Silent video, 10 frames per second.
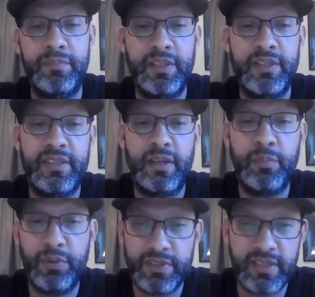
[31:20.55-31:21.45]
Because like
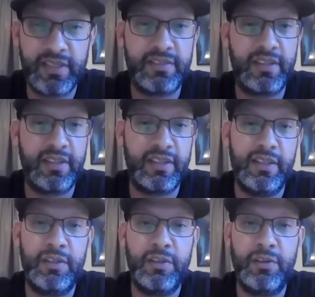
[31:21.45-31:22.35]
Boris said, it's like,
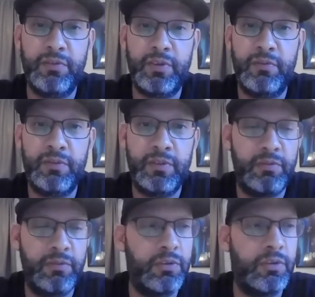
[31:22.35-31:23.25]
you know,
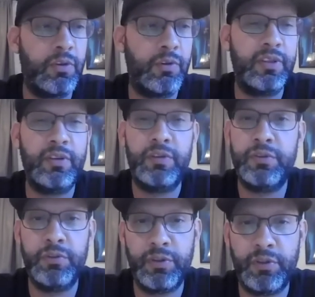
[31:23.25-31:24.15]
if you go in there, you
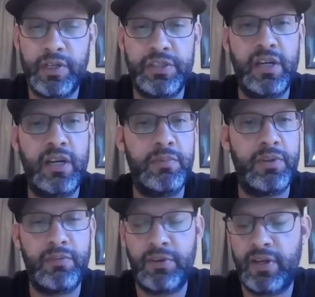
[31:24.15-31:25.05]
do a great job and you
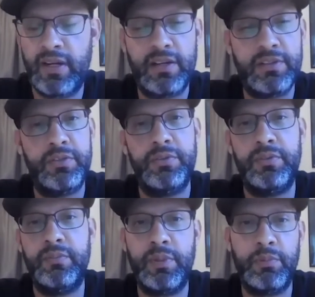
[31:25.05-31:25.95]
have a great attitude,
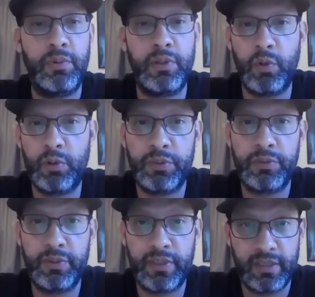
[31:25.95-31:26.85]
people want to work with
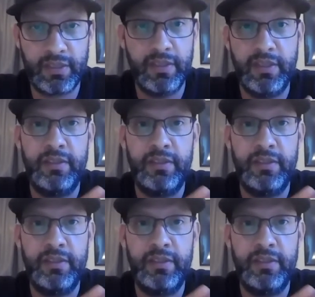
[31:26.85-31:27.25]
you again.